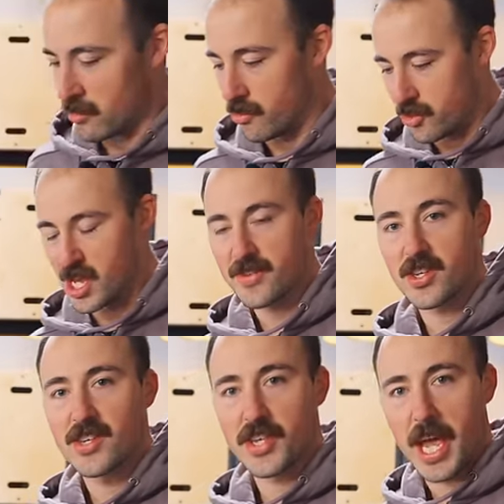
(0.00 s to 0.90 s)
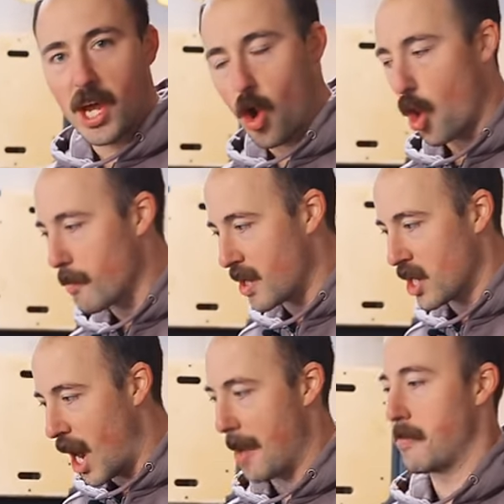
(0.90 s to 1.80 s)
This is a carbon
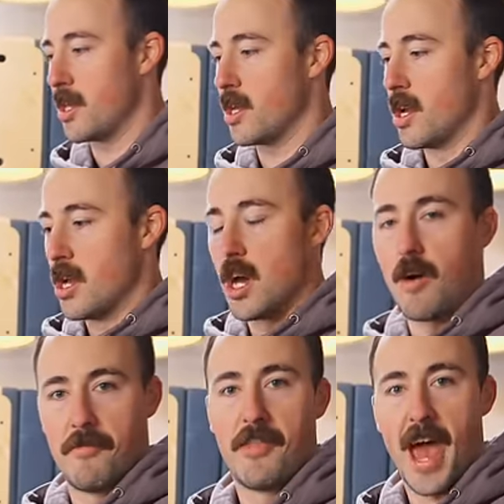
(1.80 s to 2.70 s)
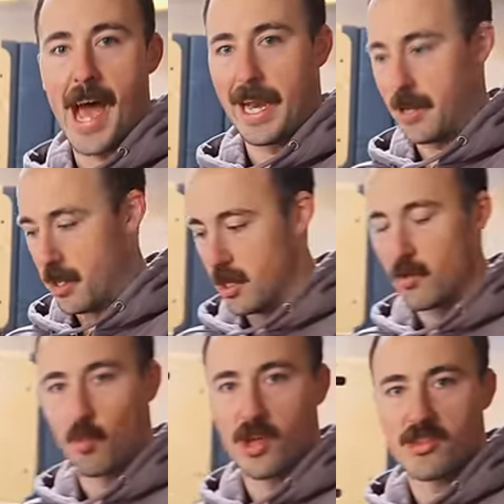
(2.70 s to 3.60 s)
copy of that
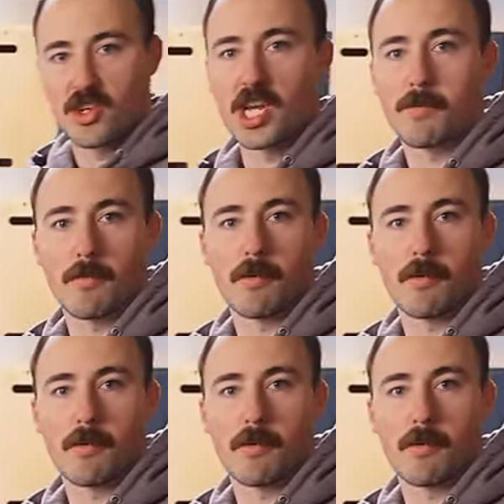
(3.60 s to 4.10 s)
with cheaper